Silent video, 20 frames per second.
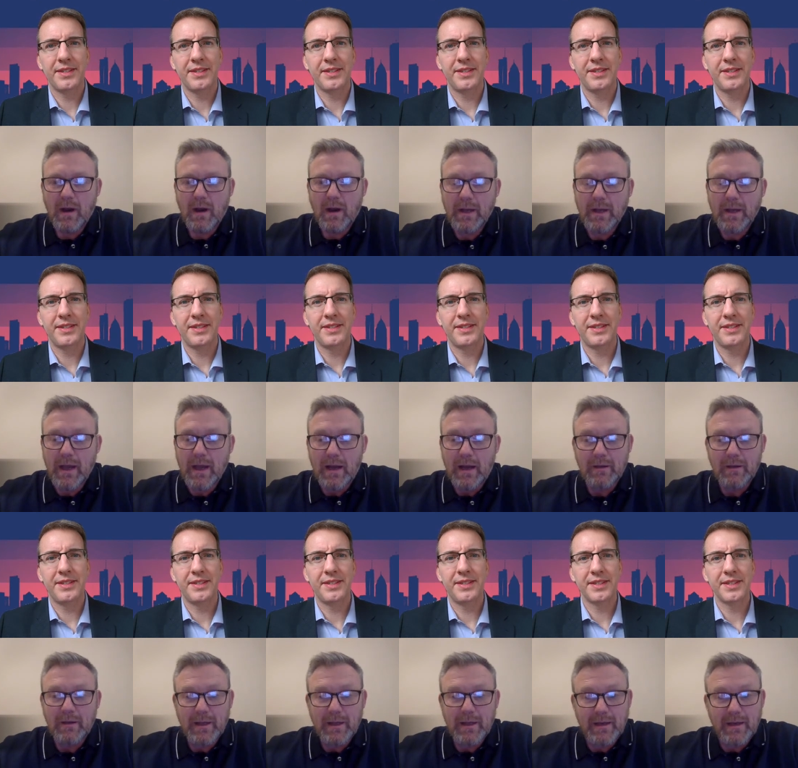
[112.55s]
Speaker 1: Okay, uh,
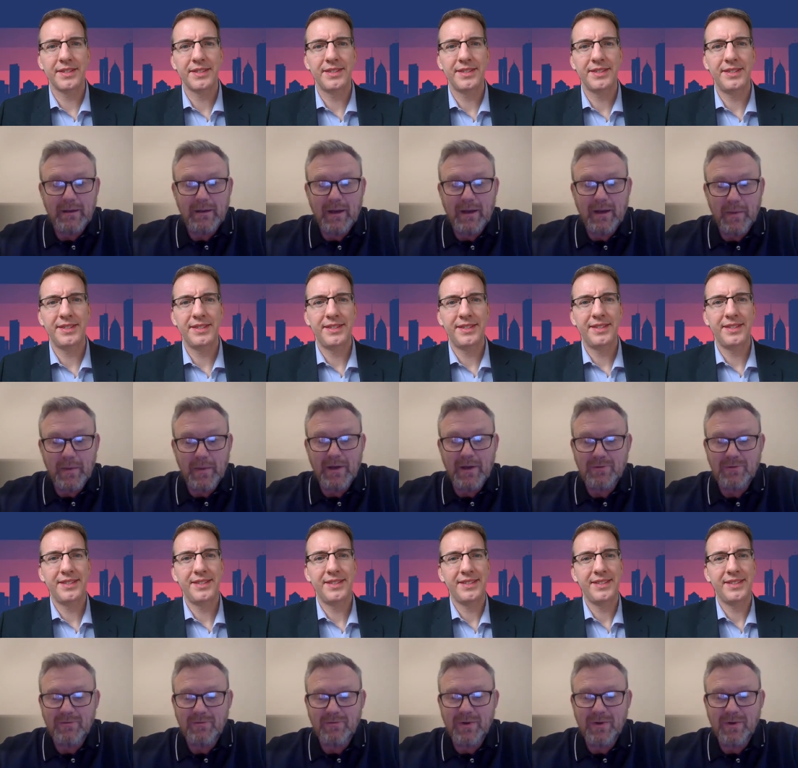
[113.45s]
yeah, I mean that's a
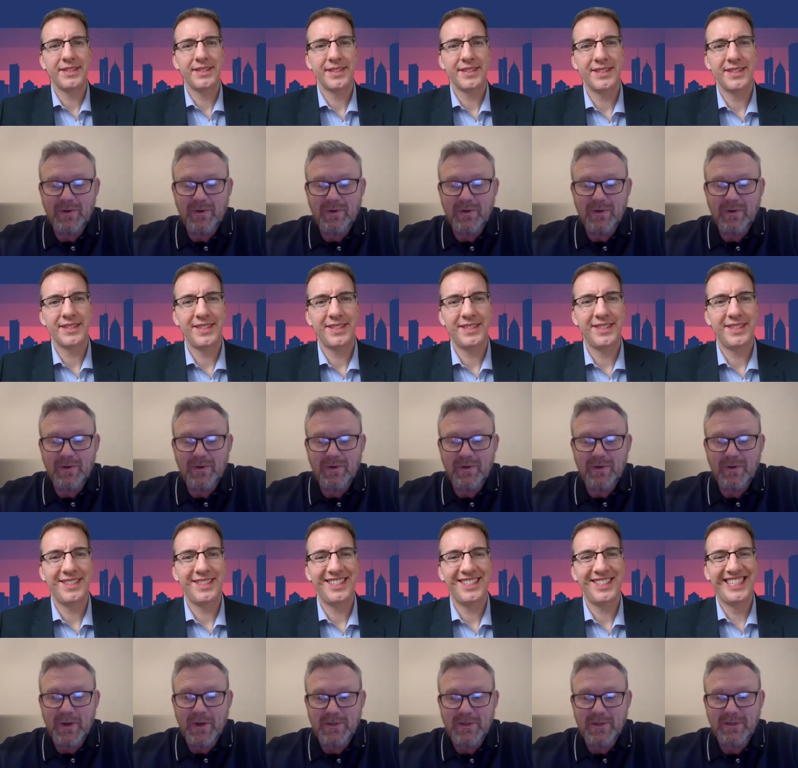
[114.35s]
really, really good
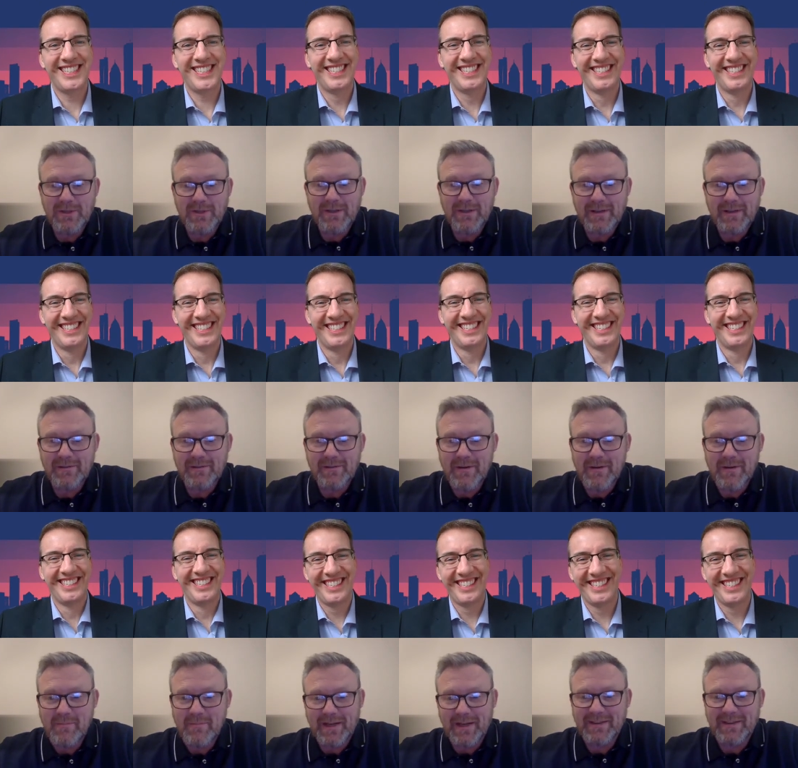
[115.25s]
question, and, and, and
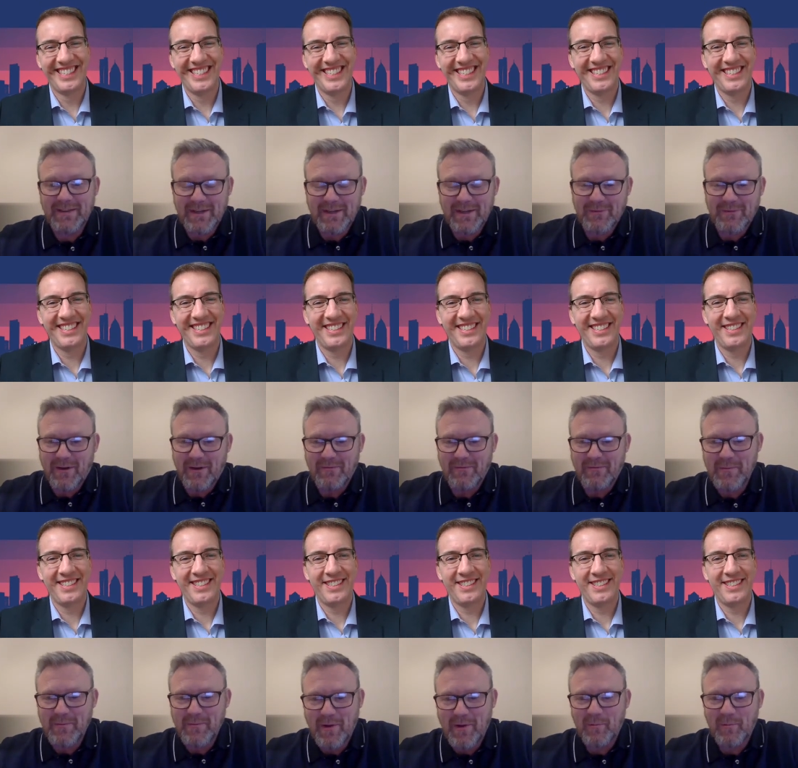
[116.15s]
many thanks for having
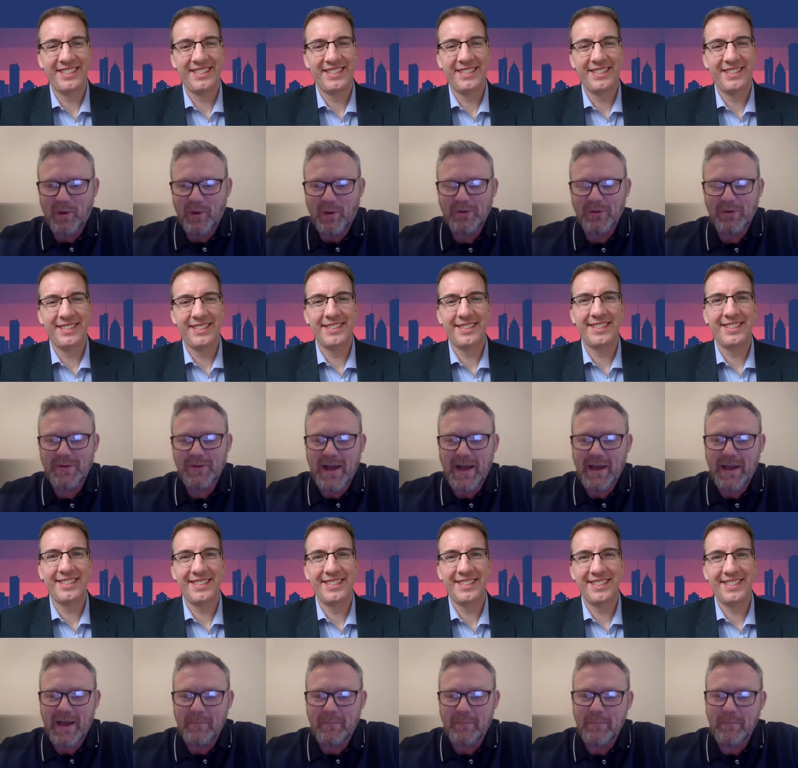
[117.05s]
me on board.
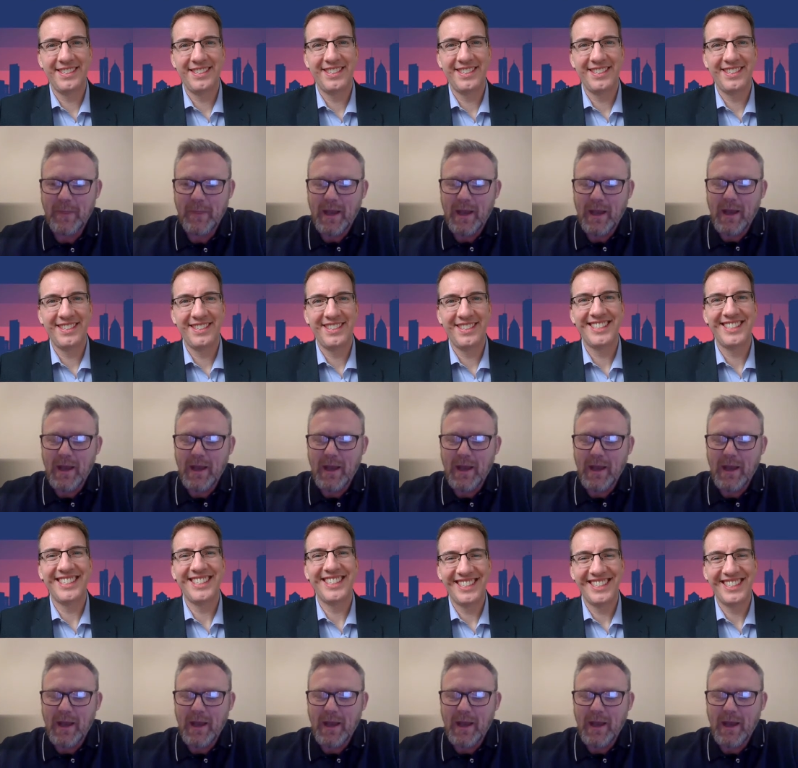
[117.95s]
Um,
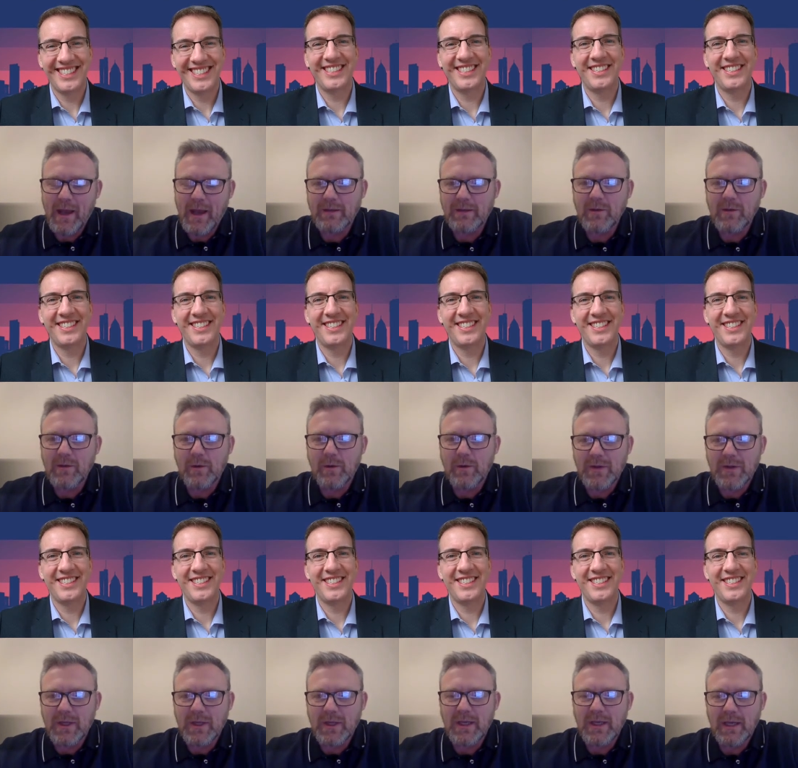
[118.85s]
I, I, think one of the
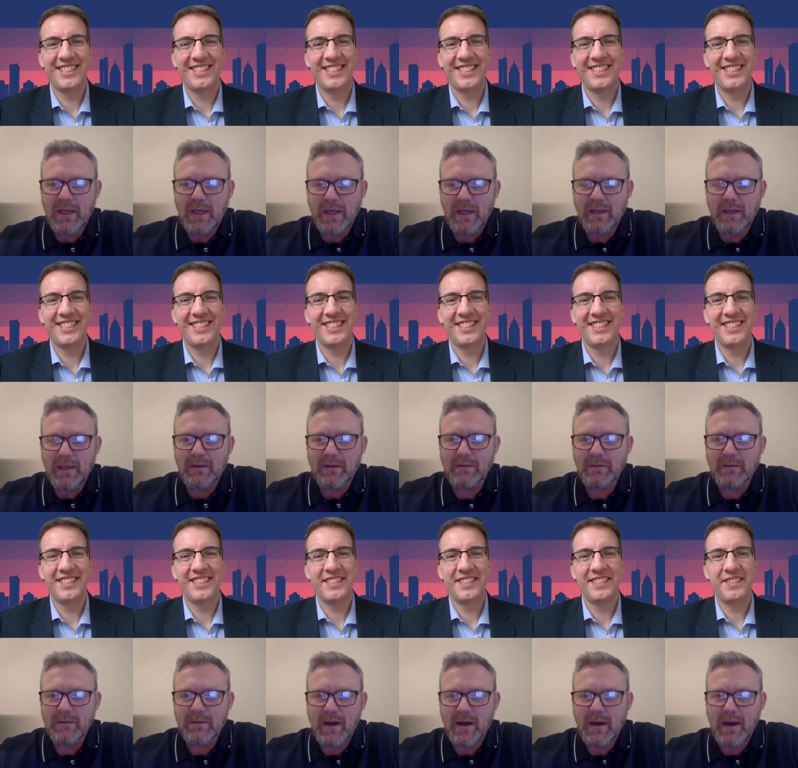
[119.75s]
key
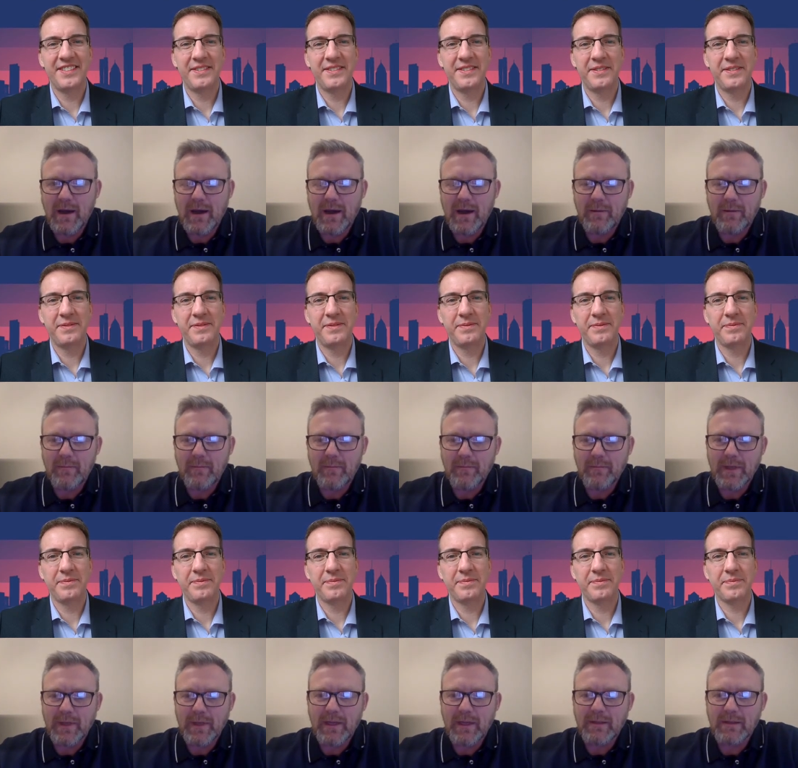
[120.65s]
um,
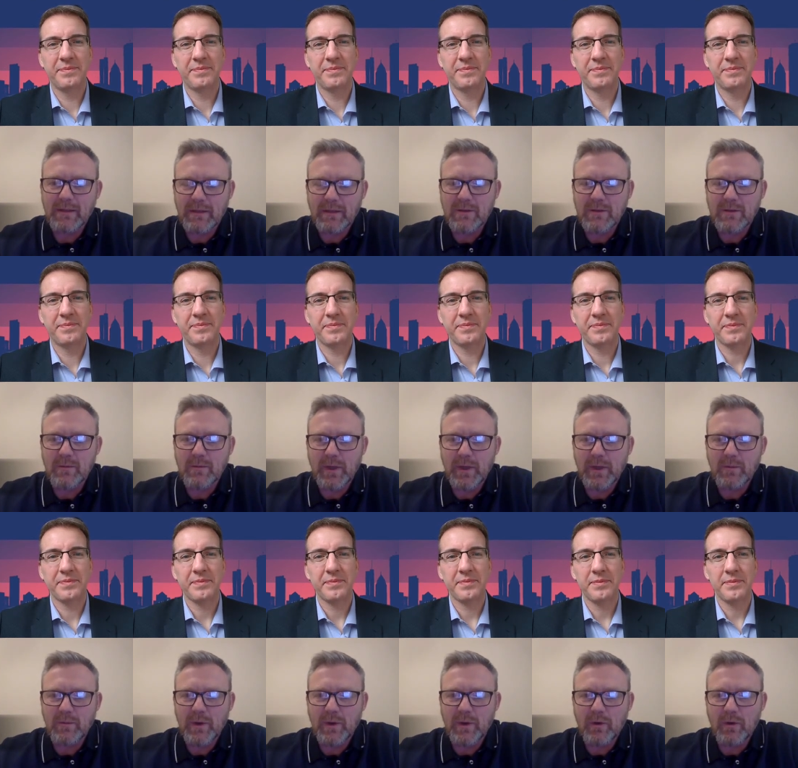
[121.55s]
key things that we
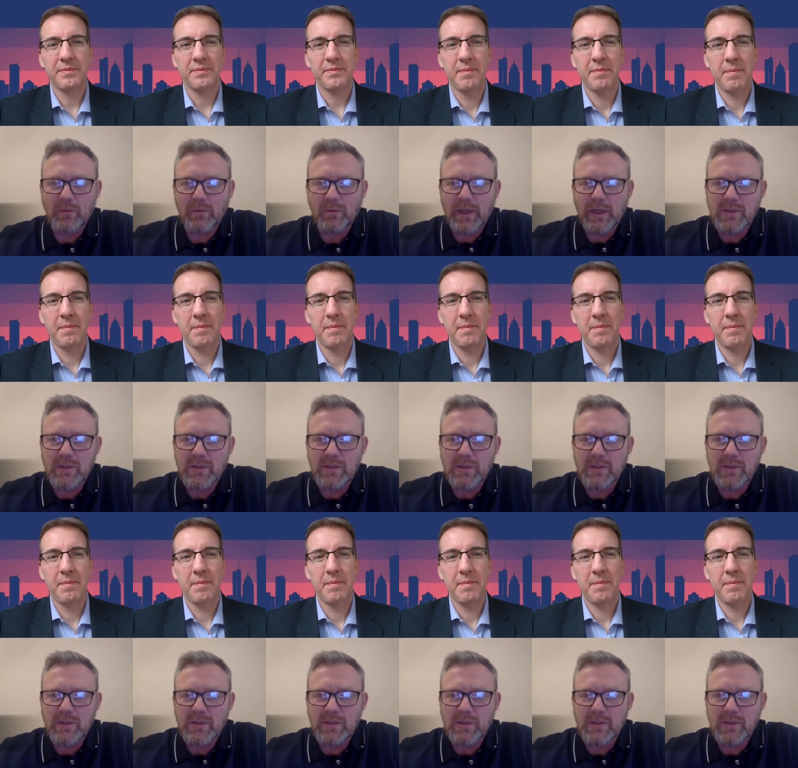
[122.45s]
we all